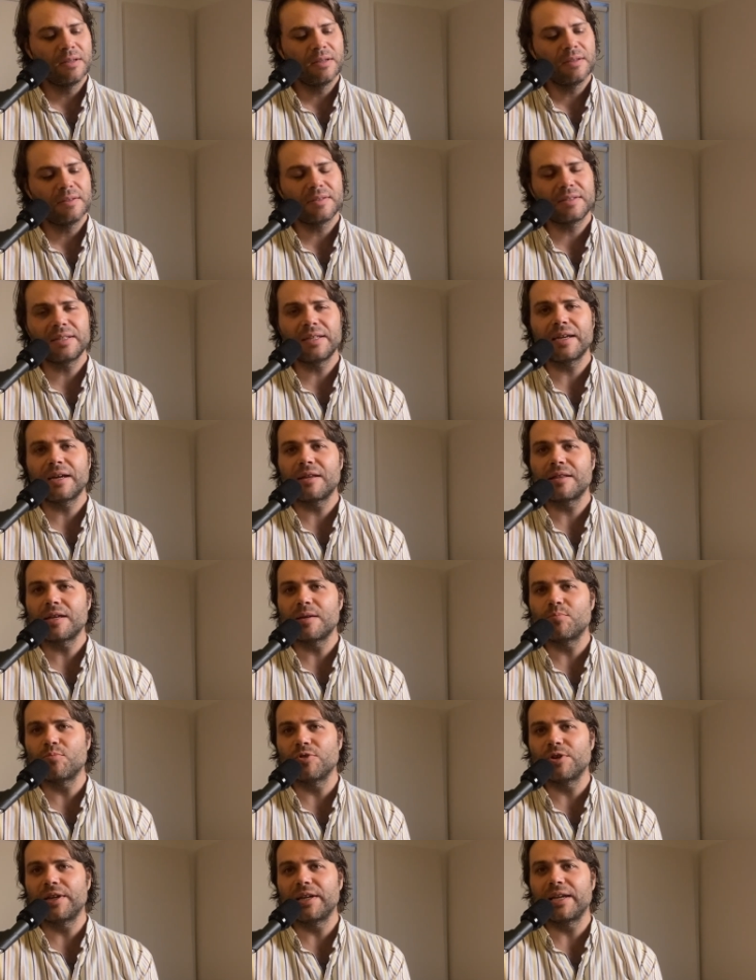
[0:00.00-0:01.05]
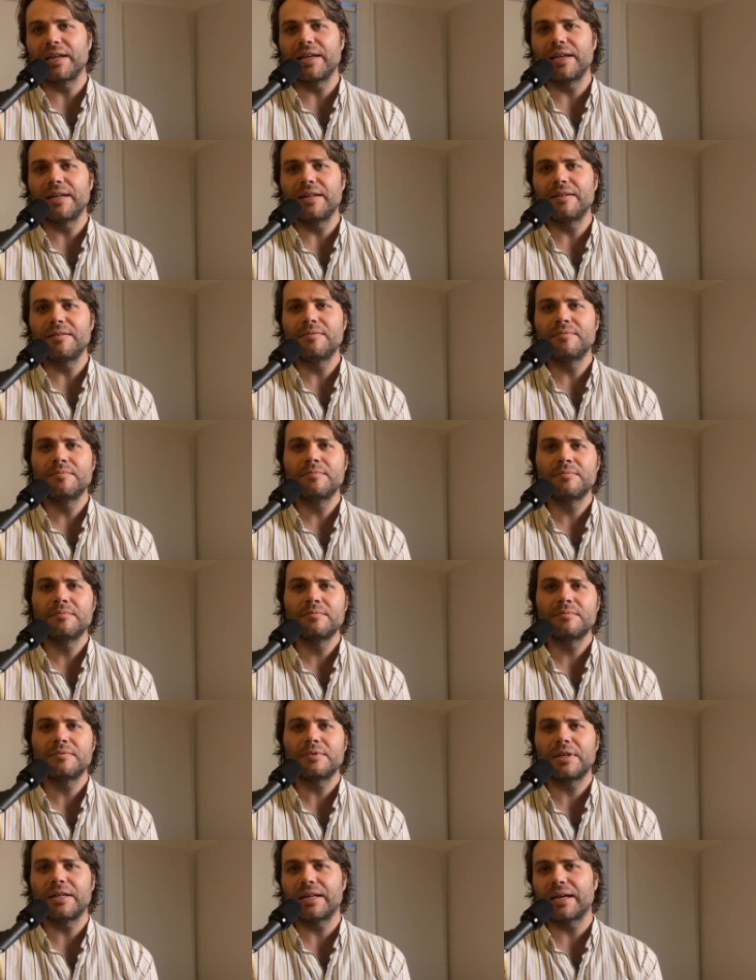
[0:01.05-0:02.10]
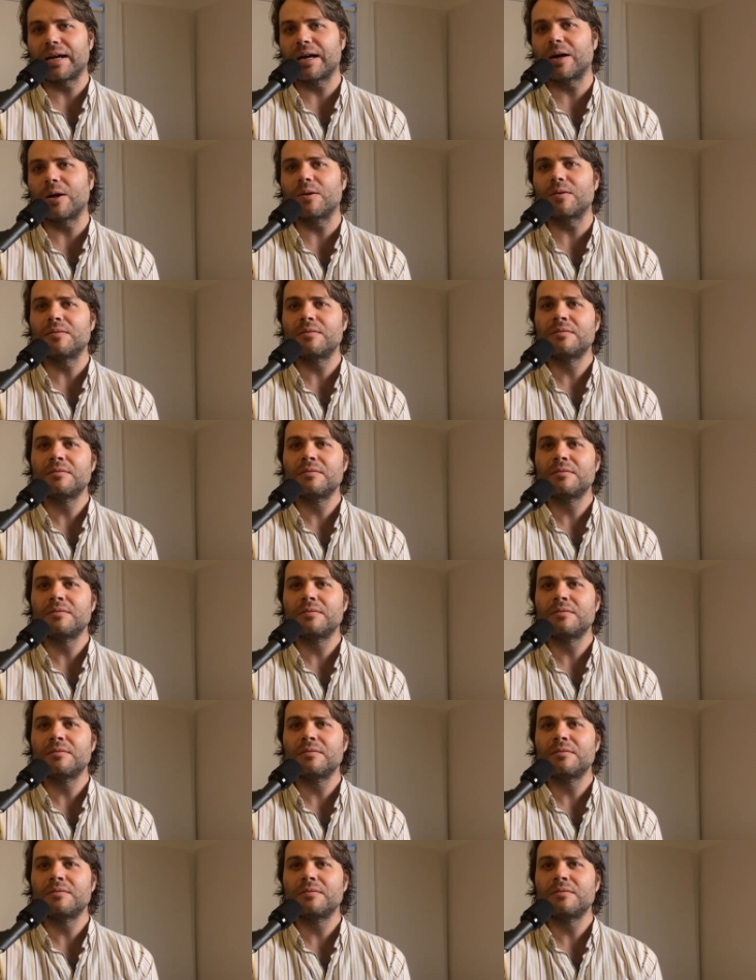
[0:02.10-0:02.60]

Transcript: see how they bring in and out